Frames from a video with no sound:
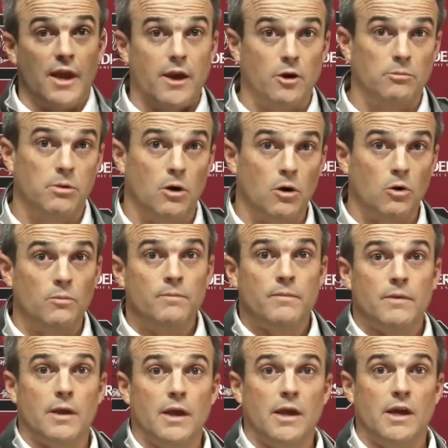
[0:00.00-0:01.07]
the Gator
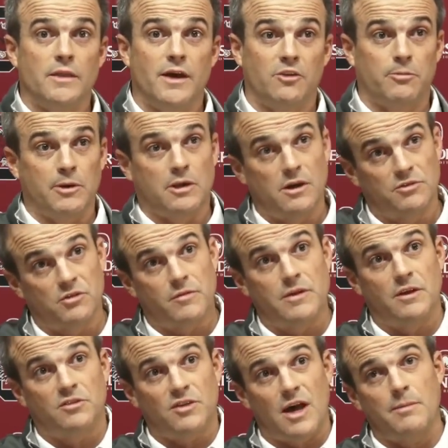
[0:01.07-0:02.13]
Bowl, and that's because of
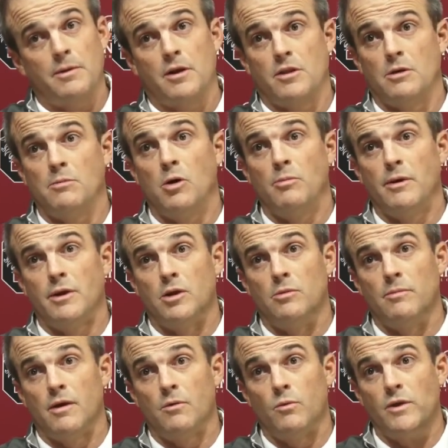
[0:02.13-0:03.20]
the excitement and the
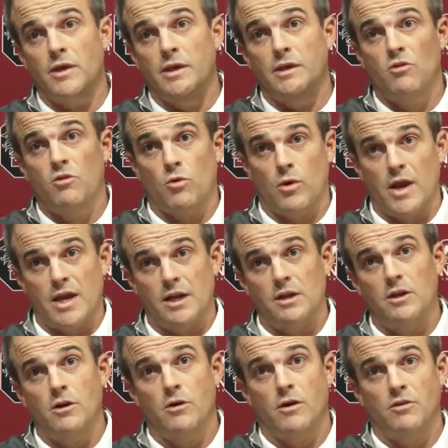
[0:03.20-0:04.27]
momentum that we created
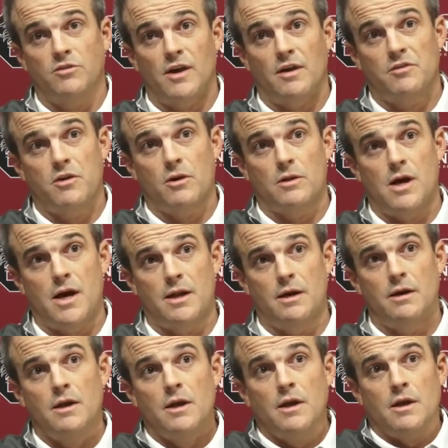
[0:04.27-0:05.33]
here at South
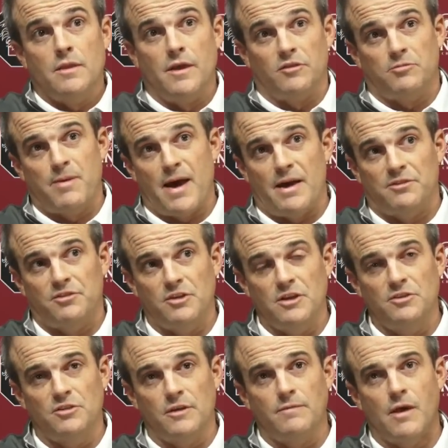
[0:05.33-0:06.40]
Carolina this past
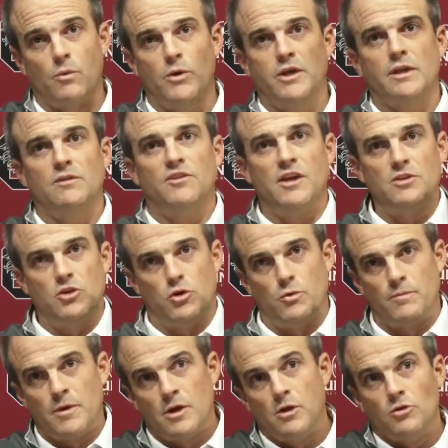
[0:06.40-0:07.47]
season, that we
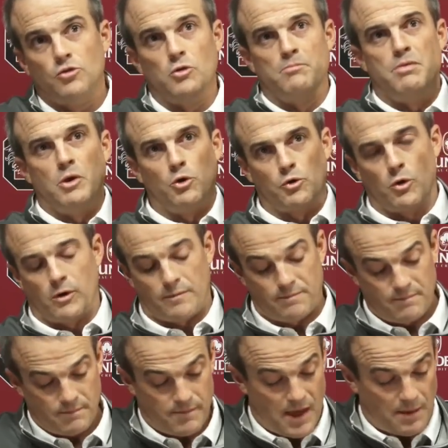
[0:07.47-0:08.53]
continue to build
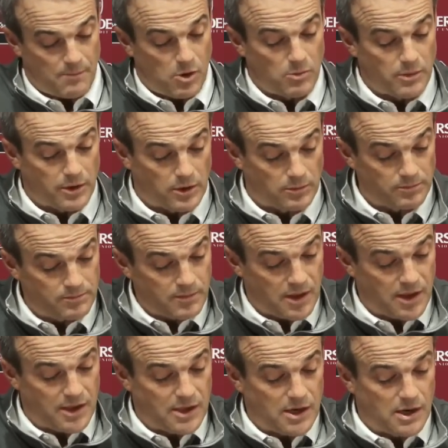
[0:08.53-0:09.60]
on that momentum.
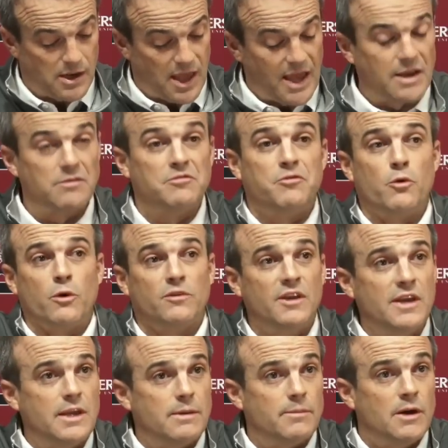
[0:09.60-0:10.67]
A 8-4
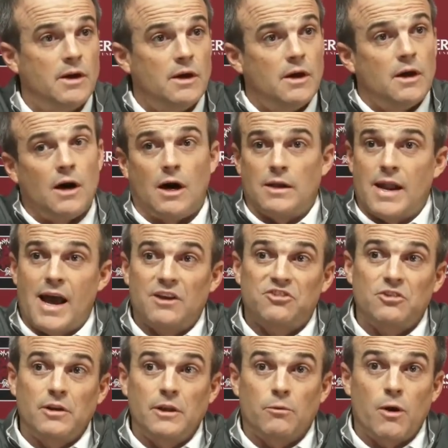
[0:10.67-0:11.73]
team, a
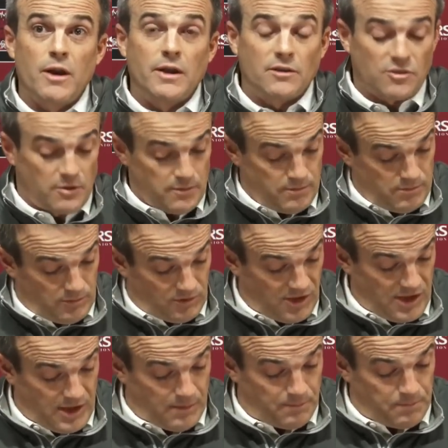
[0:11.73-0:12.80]
nationally ranked
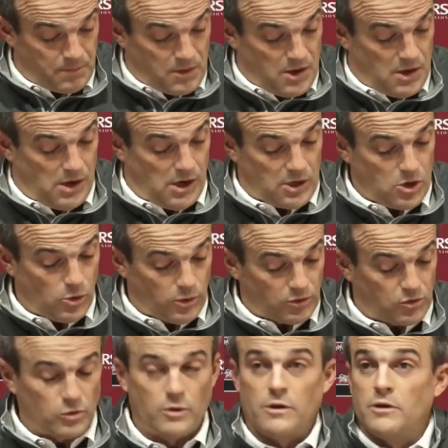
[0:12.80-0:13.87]
team,
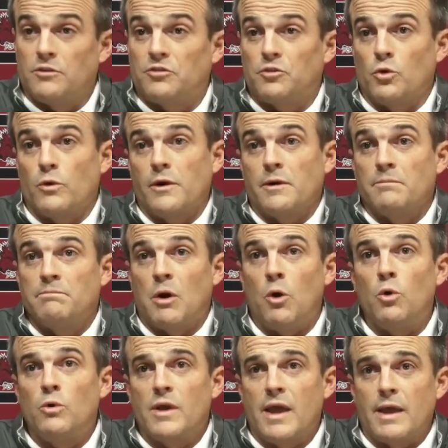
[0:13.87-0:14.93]
going to a historic
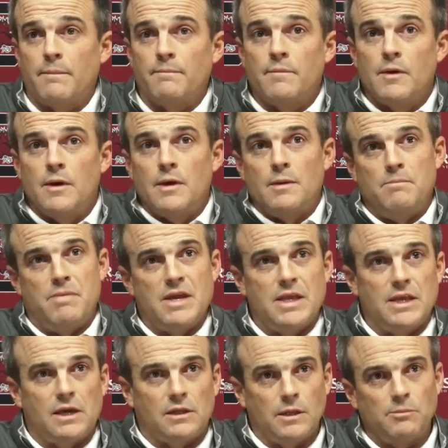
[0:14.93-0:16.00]
bowl game,
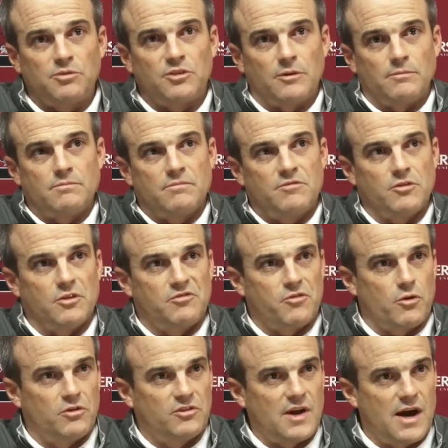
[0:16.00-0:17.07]
beating Clemson for the
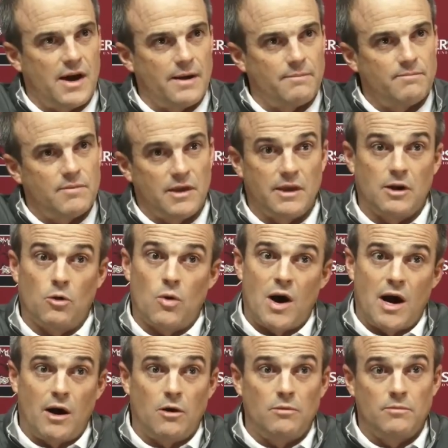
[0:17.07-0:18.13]
first time in a
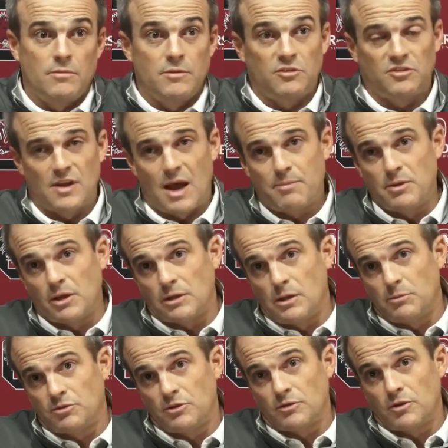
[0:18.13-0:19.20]
while, snapping
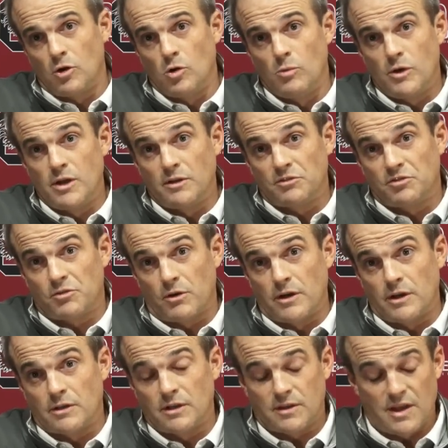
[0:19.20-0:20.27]
Clemson's home winning
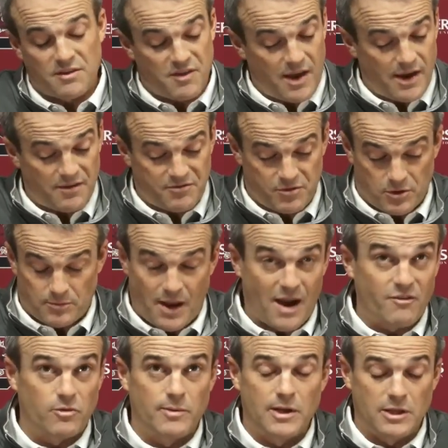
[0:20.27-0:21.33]
streak that they've had for
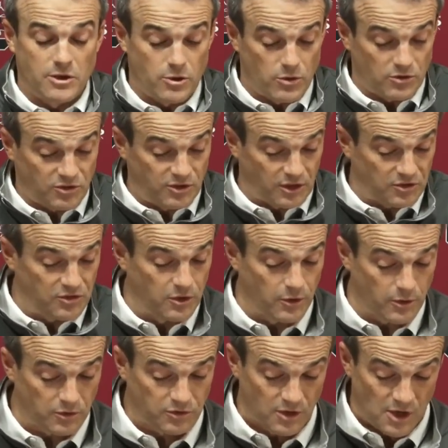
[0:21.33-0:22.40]
however many years, 6
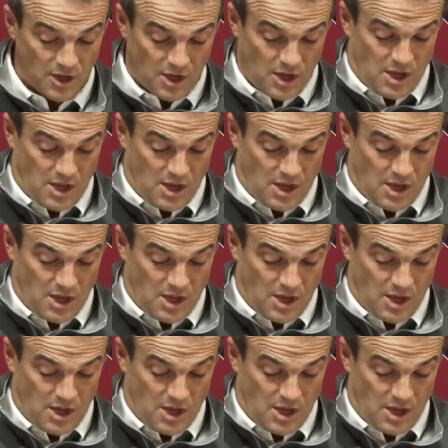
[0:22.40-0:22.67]
years.